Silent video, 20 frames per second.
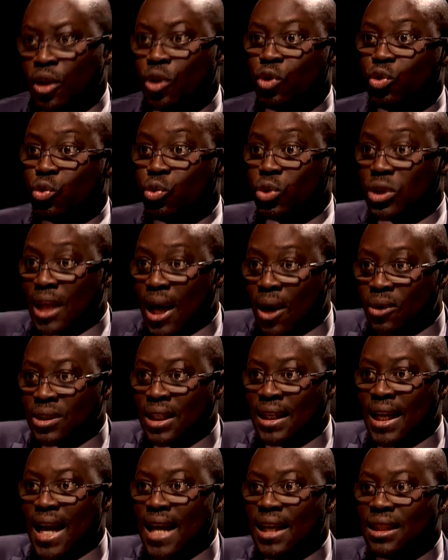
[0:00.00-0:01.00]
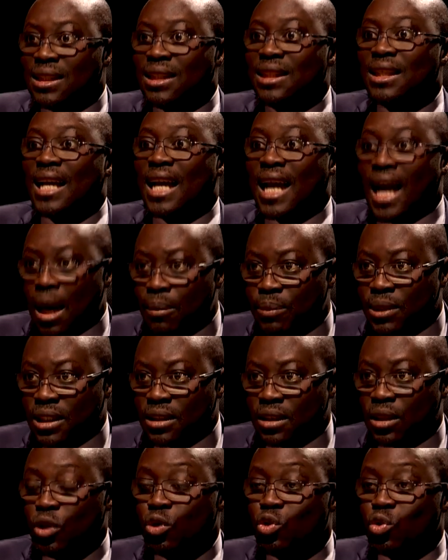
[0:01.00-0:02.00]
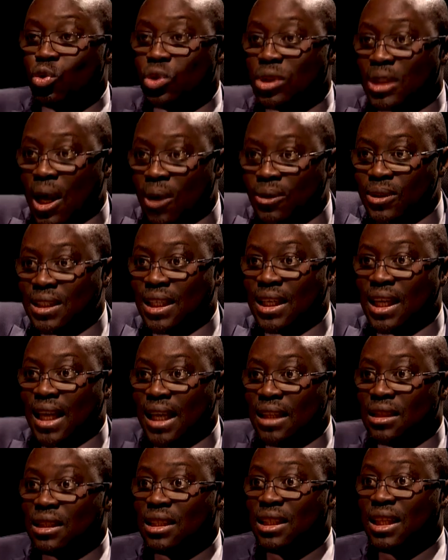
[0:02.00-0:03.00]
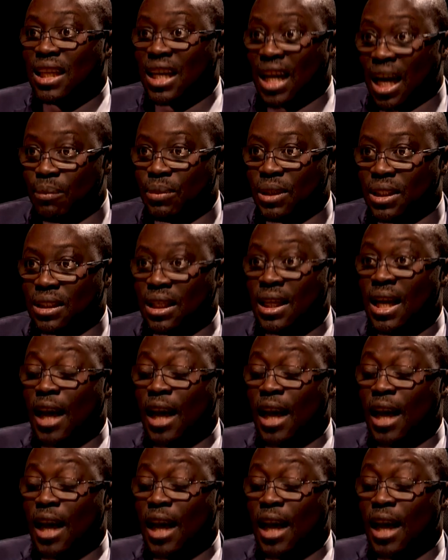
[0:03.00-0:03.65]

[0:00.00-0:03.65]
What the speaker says: 2018, they capped it. 2019, they capped it.